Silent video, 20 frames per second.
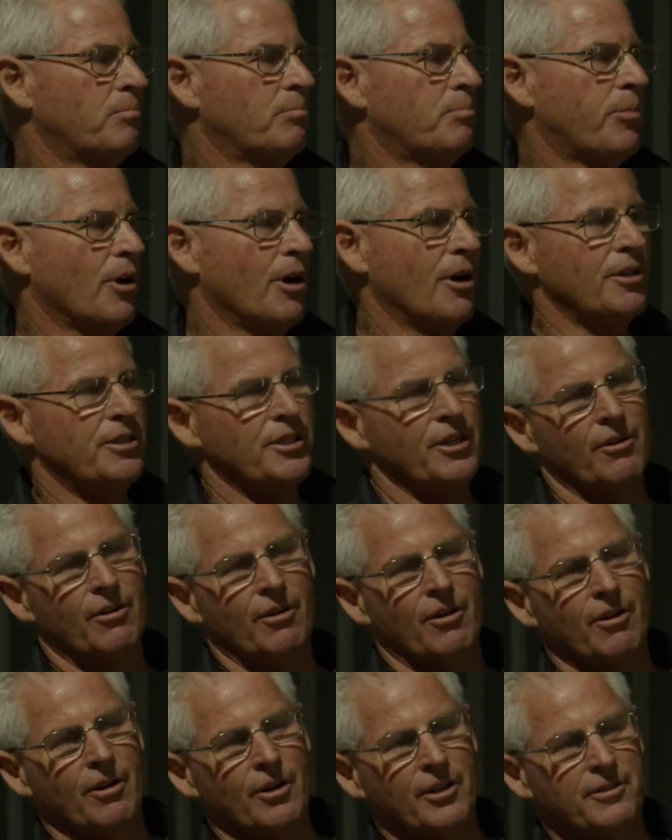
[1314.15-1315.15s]
project, I've
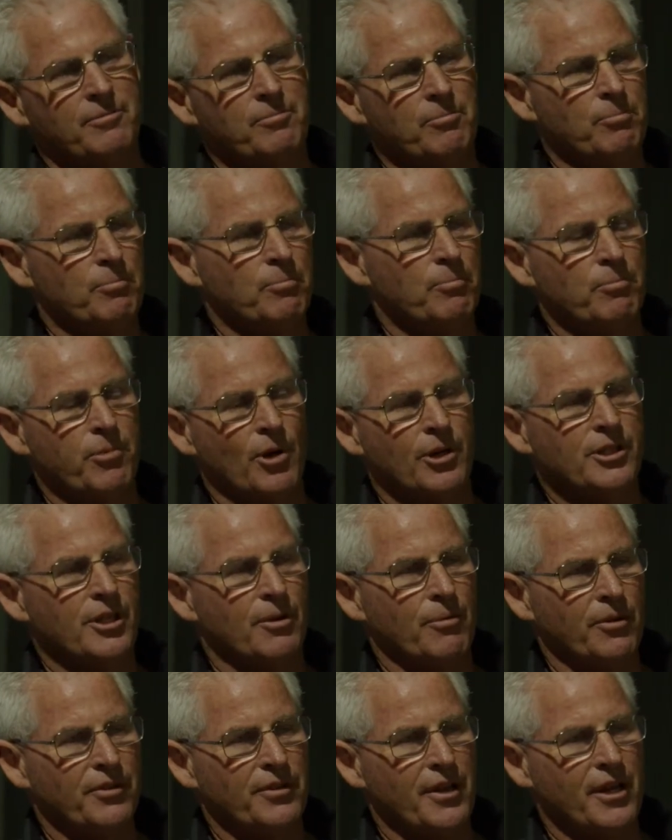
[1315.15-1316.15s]
got a project
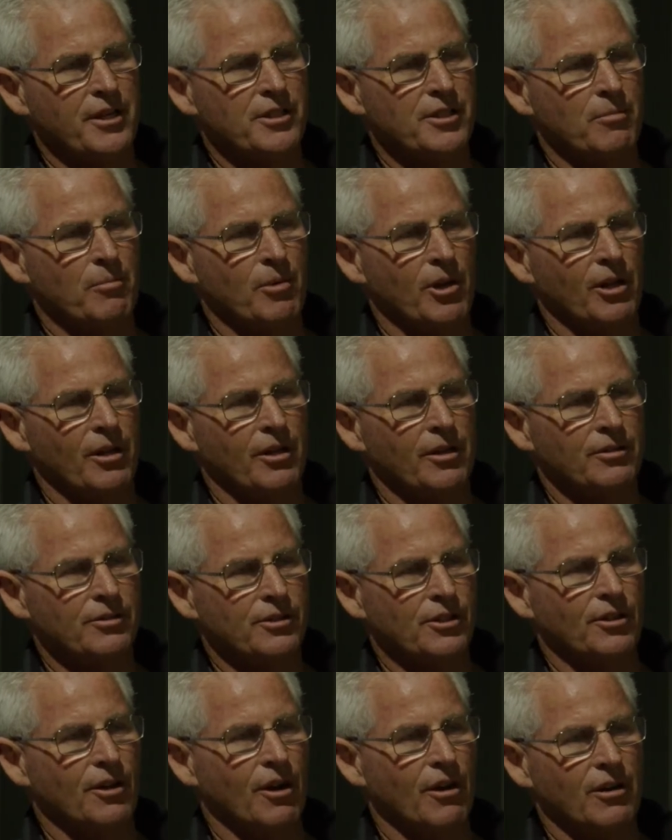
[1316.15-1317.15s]
with tens of millions
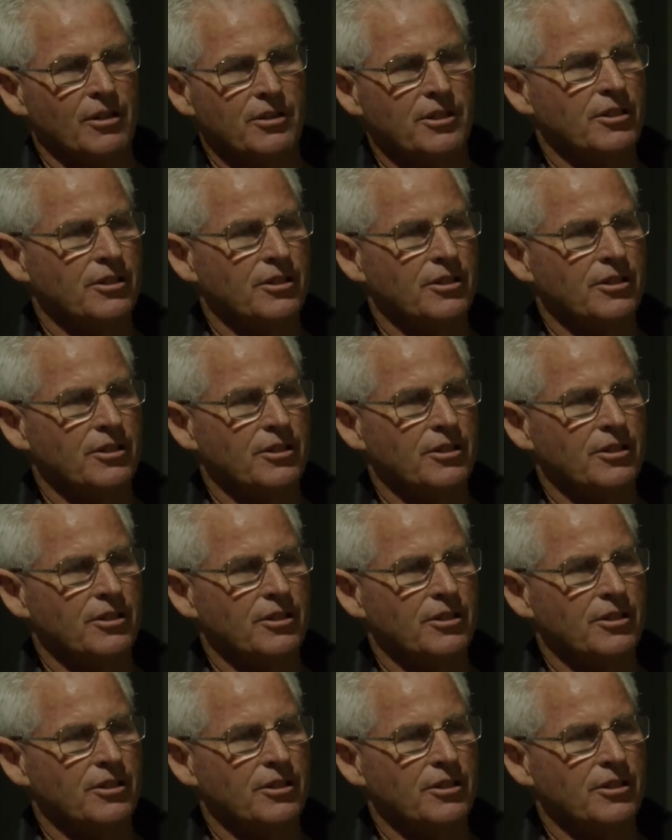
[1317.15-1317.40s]
of dollars.